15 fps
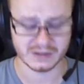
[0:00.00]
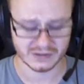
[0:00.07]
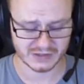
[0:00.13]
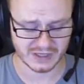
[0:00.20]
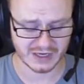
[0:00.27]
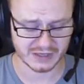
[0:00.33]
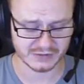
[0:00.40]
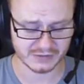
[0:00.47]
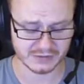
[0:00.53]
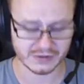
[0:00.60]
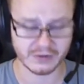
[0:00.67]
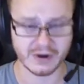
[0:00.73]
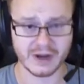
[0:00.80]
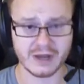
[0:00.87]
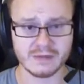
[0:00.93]
This cancels
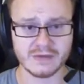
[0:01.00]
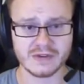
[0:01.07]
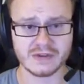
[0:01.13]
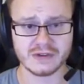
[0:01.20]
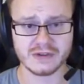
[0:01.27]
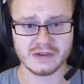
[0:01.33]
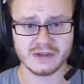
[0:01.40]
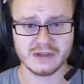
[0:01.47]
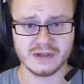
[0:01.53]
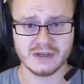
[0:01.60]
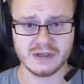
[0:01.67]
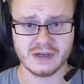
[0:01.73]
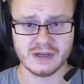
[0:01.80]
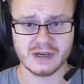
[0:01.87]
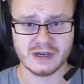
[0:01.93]
grams.
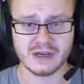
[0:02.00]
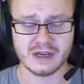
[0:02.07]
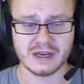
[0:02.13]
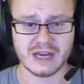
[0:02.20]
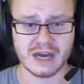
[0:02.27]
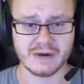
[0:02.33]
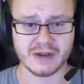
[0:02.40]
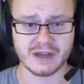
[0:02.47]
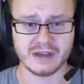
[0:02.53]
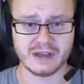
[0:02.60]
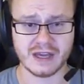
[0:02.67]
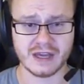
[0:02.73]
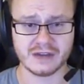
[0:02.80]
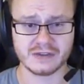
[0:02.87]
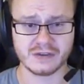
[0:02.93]
Now I can
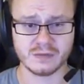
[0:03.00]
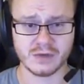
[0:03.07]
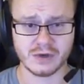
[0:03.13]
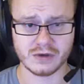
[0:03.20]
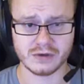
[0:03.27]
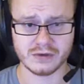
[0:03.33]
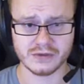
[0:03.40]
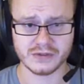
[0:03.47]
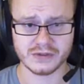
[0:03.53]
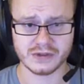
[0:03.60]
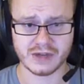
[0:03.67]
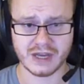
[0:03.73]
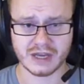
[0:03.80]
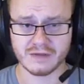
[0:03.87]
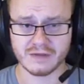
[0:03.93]
cancel moles
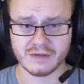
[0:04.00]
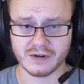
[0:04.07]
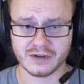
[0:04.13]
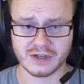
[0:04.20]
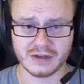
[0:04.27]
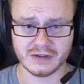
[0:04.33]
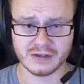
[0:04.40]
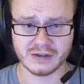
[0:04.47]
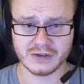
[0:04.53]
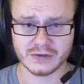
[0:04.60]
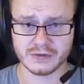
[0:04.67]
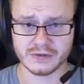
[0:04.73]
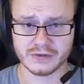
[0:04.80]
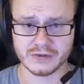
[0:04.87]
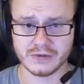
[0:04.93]
and convert to
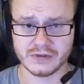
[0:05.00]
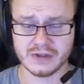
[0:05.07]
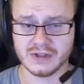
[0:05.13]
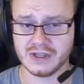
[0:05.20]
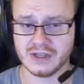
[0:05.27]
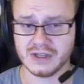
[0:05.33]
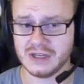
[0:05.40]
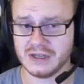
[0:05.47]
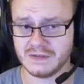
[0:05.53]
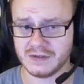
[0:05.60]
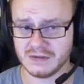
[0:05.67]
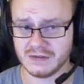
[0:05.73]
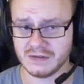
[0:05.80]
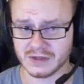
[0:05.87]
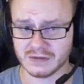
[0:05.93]
kilojoules using the heat of
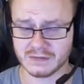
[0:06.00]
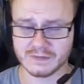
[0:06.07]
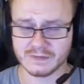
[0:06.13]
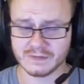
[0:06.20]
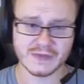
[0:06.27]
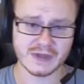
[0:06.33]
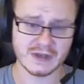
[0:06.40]
fusion.